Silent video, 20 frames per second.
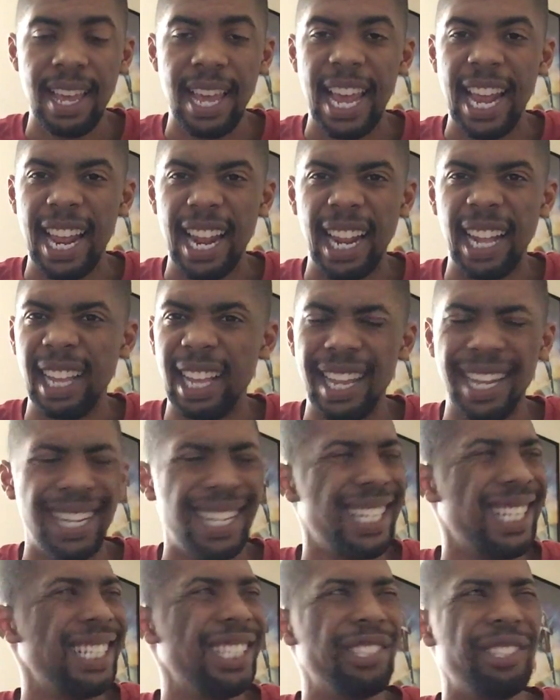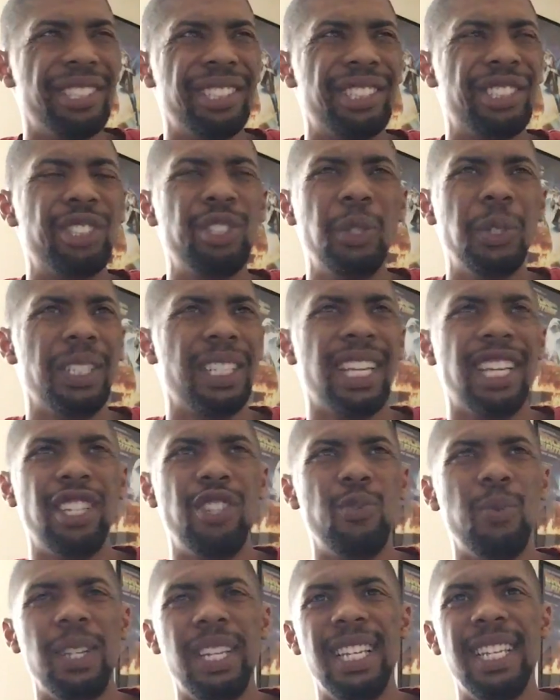Yeah, and it was so sad
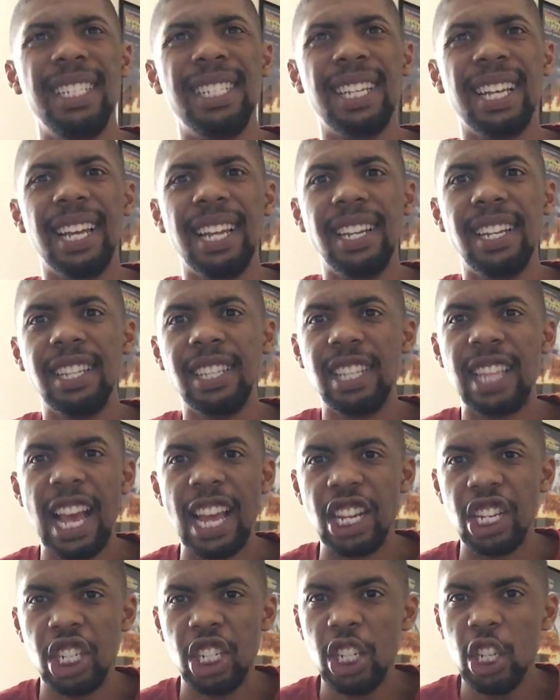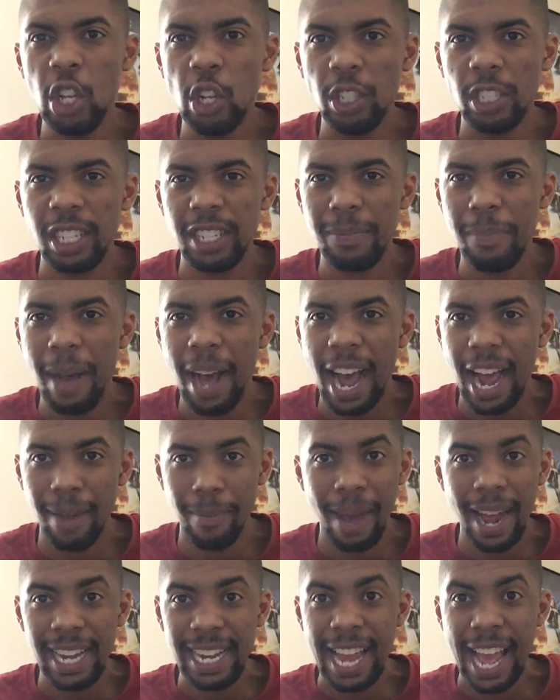to me when he said, that shield is mine.
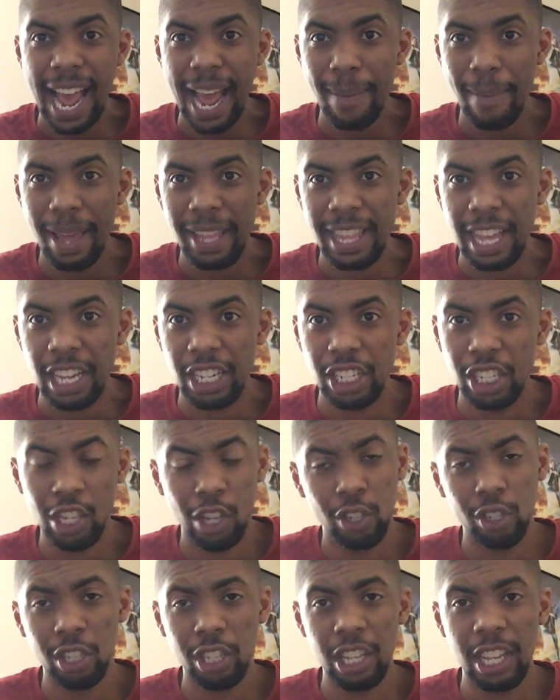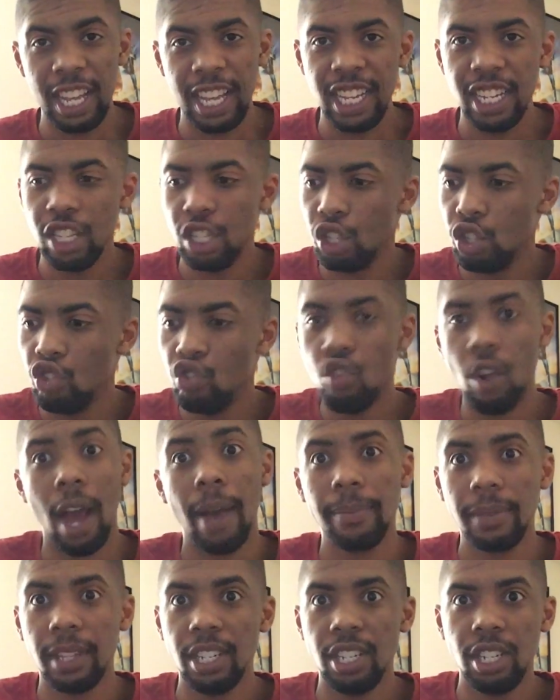My dad made that shield. And he just
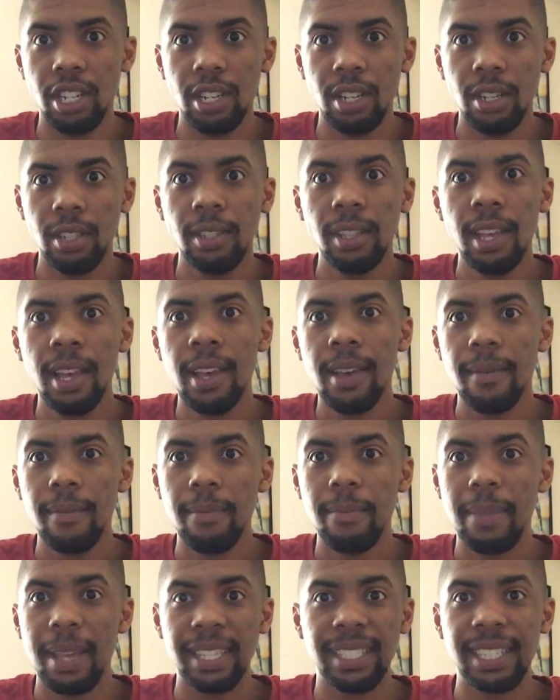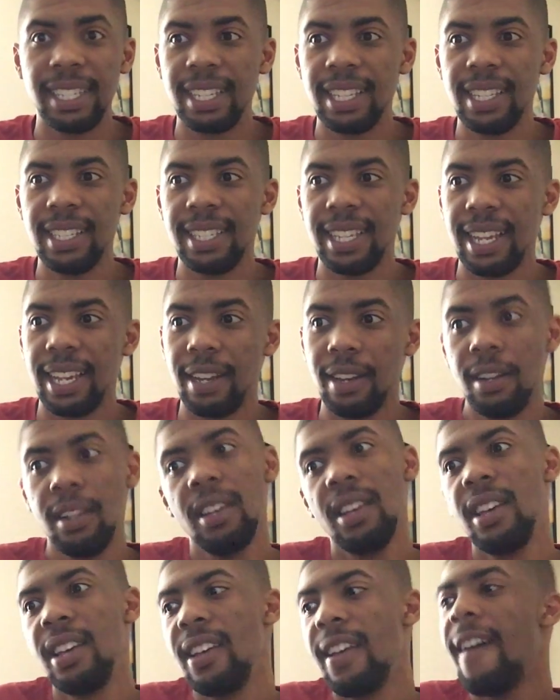dropped the shield, basically saying,
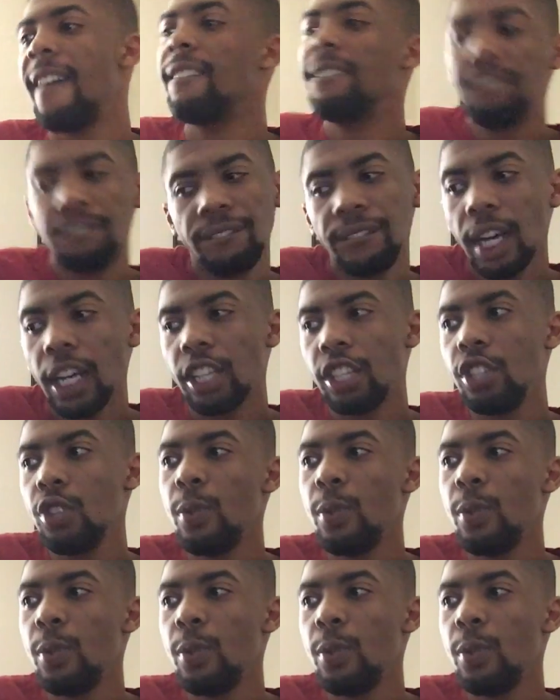fuck